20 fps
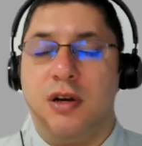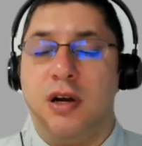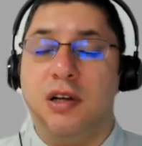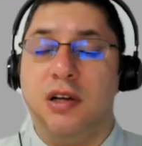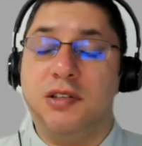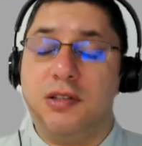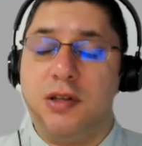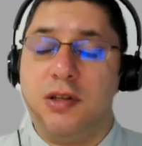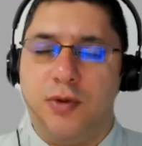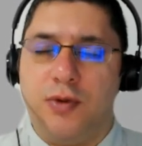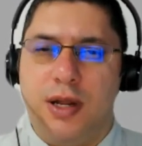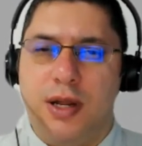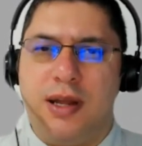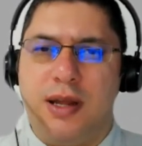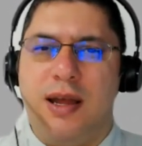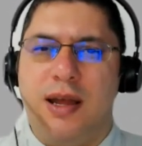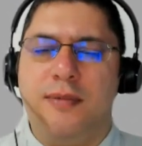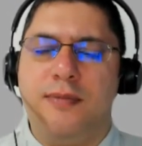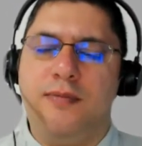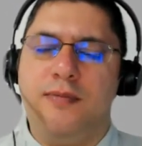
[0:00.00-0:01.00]
Costa
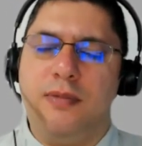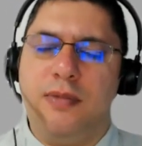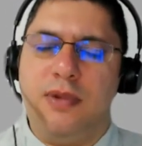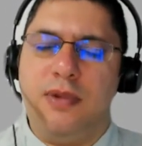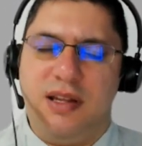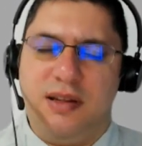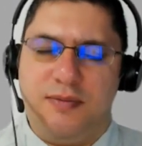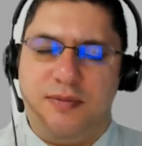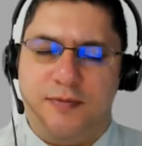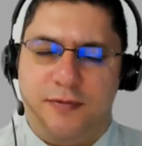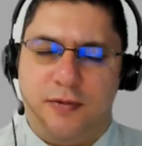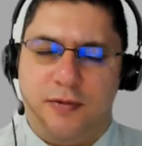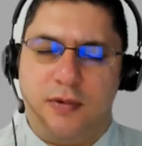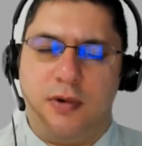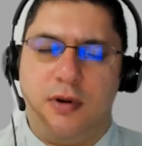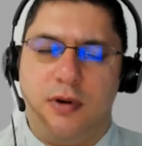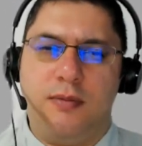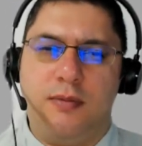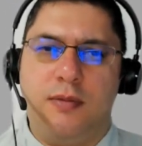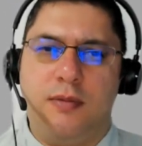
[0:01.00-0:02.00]
Rica,
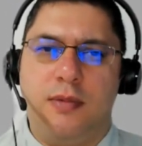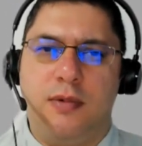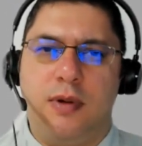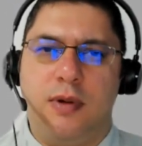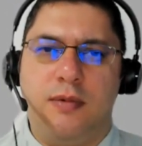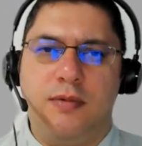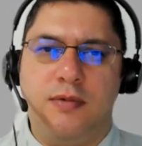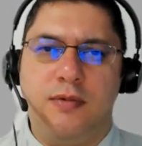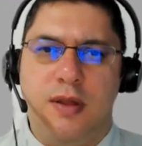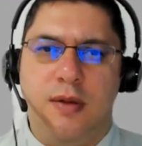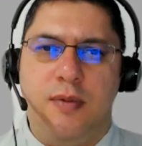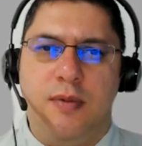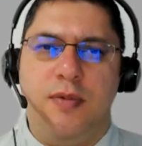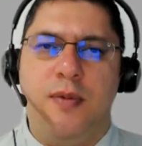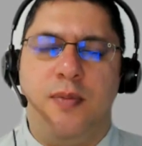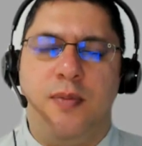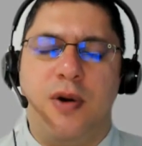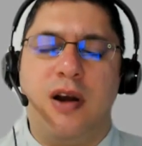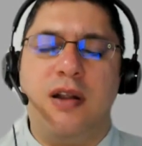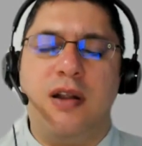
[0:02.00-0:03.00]
for uh, the,
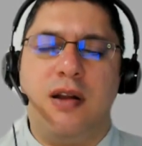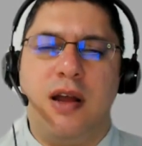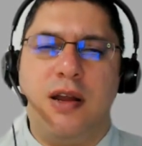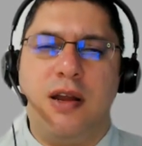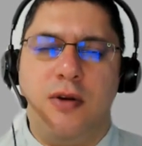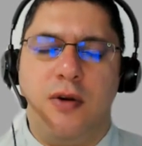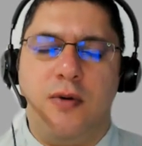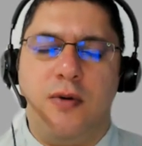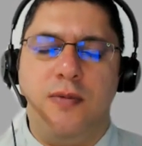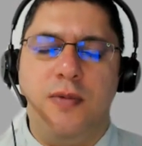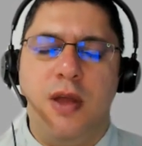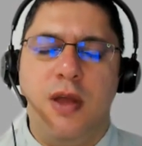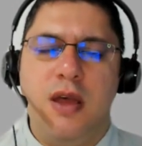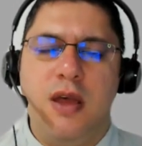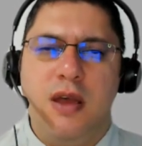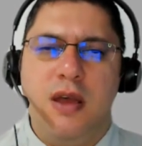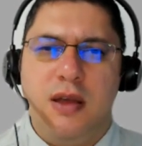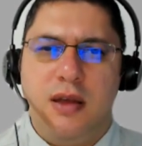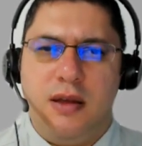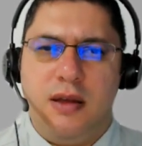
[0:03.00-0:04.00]
the part that I know,
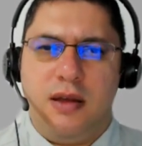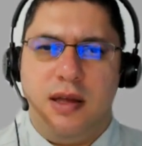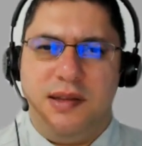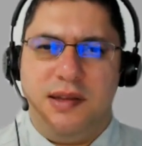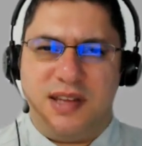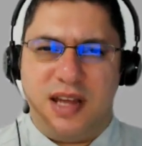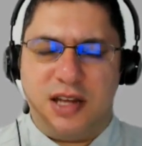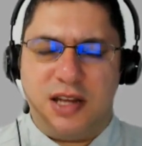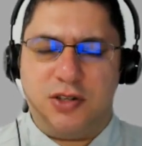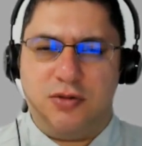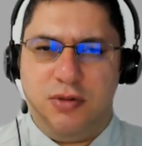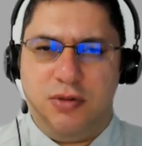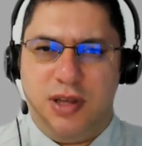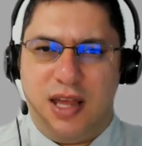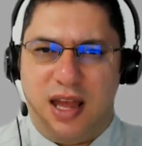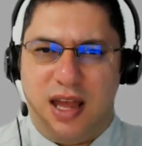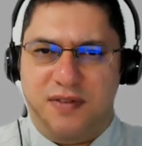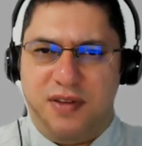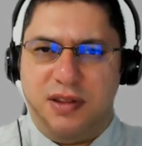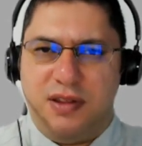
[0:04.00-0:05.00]
is actually
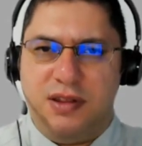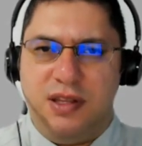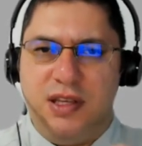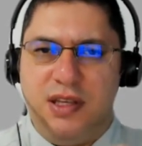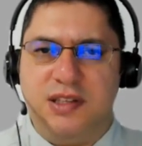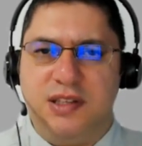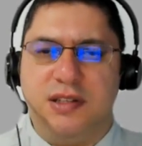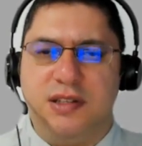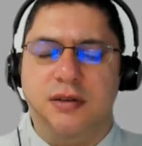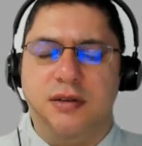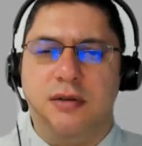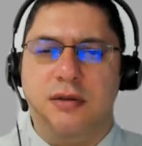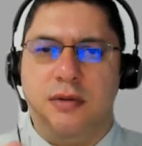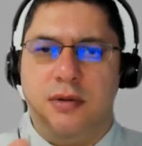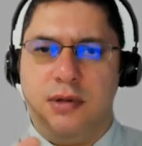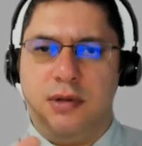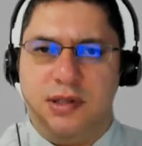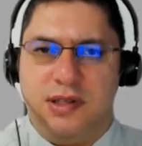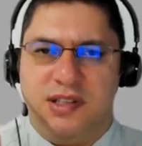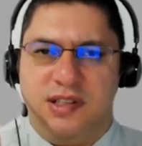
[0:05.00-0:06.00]
having this
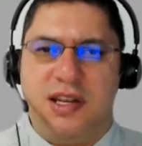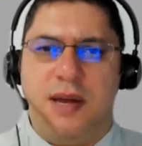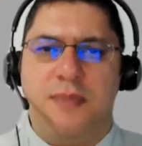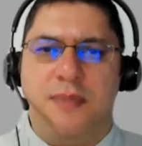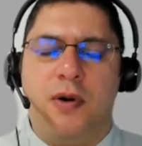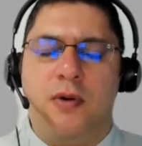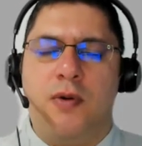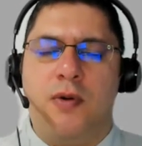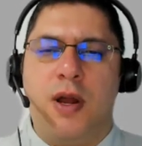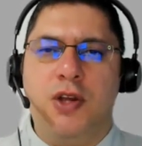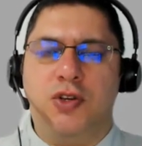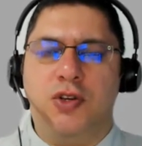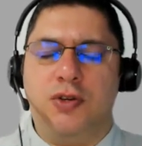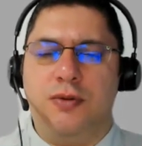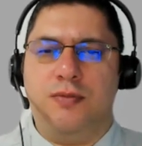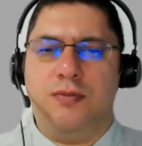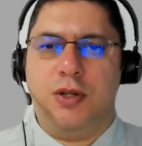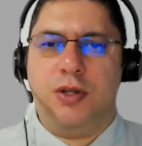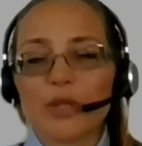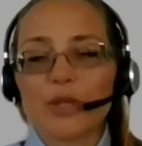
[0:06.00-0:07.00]
separation
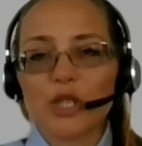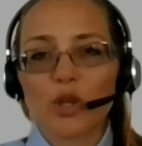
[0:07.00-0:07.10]
between,